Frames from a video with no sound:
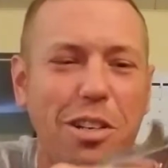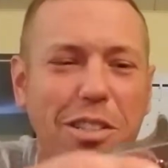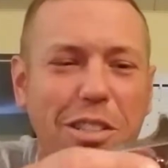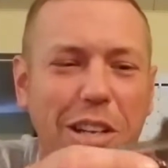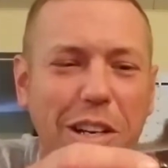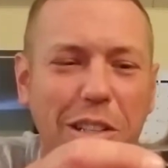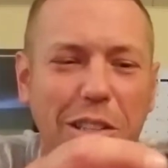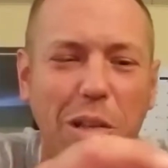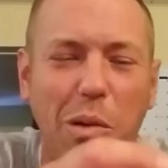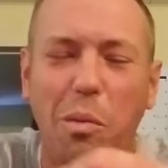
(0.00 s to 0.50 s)

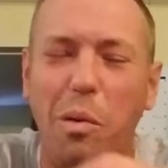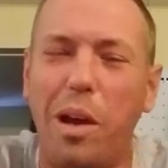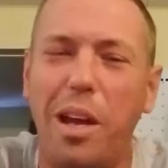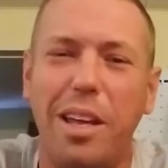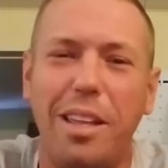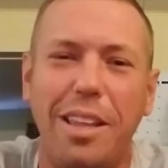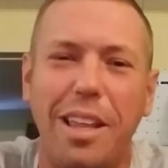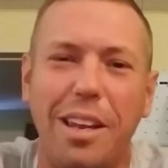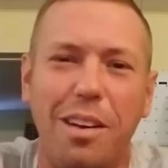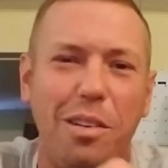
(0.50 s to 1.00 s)
tucked away
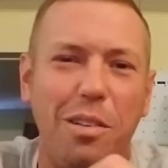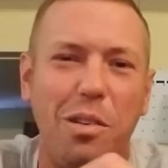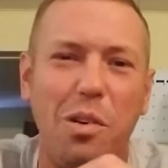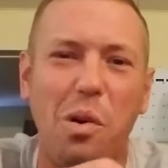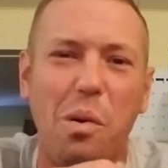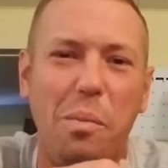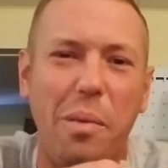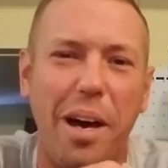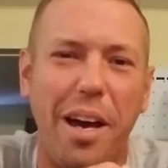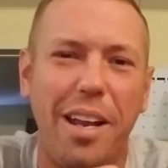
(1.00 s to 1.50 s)
and they don't
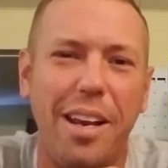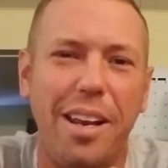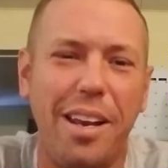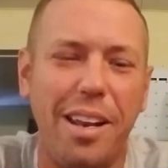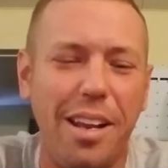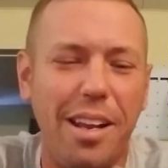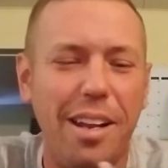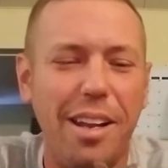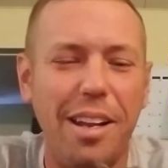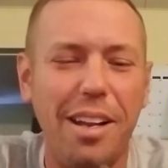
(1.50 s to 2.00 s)
know about it.
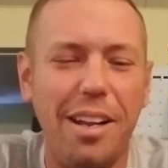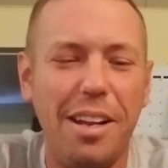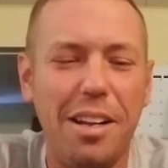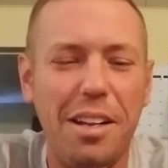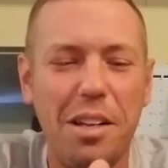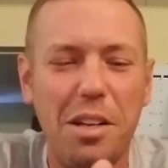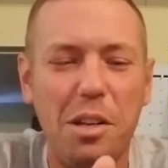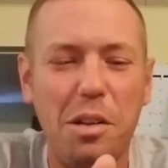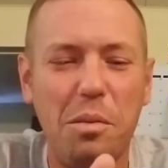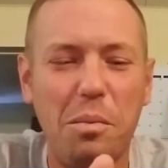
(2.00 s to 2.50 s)

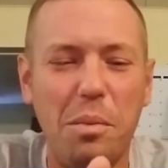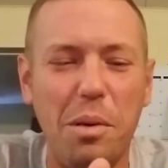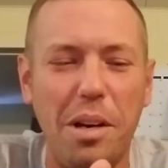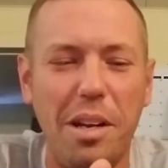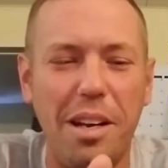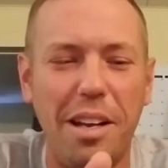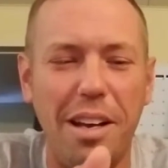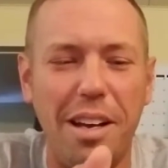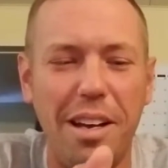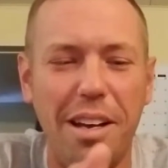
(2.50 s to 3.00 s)

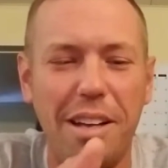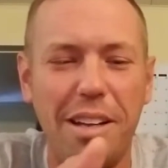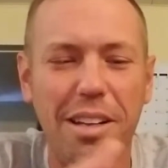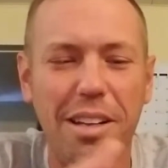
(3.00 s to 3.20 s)
But I